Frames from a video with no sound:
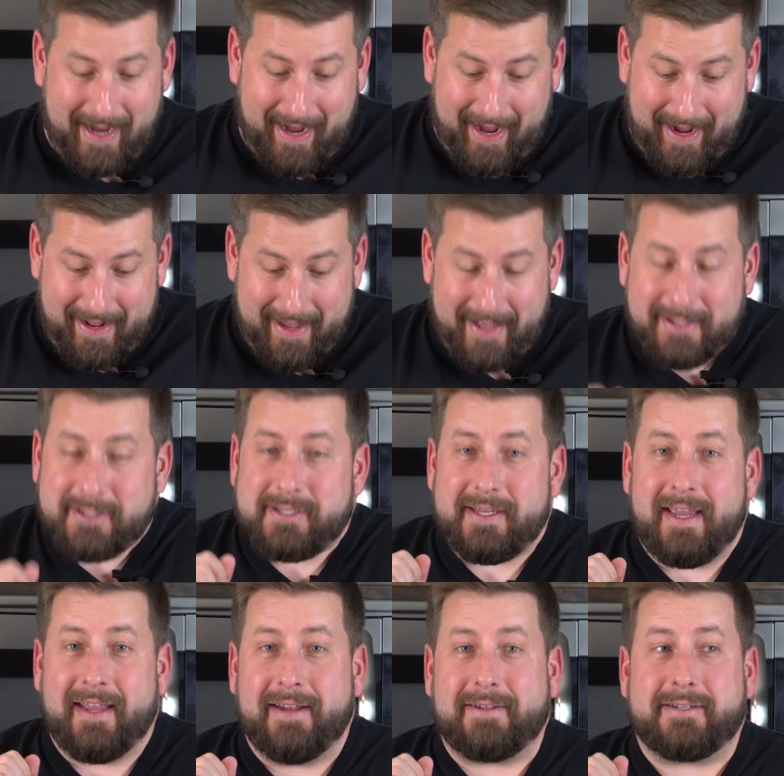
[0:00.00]

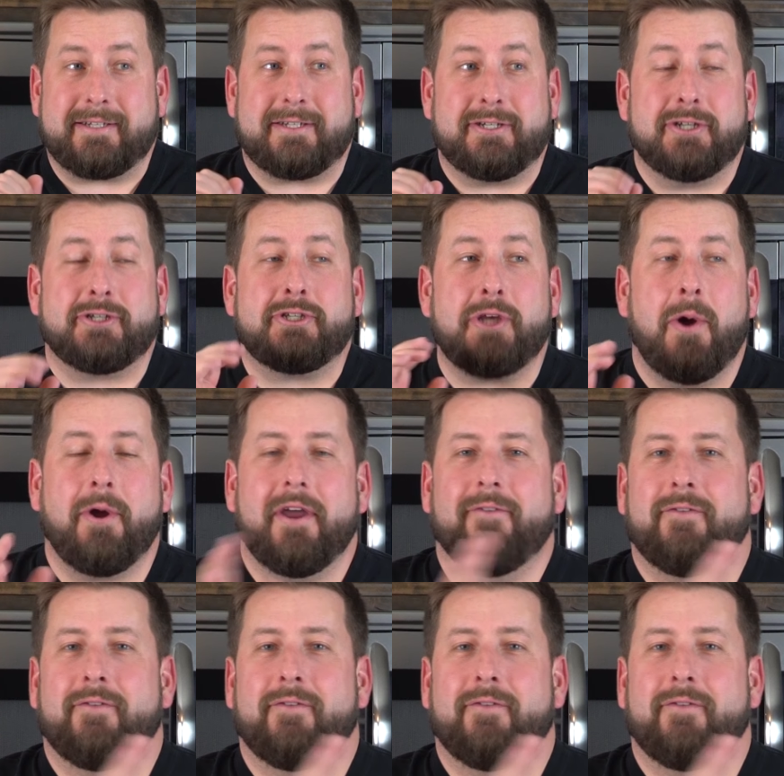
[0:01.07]
It's just so good.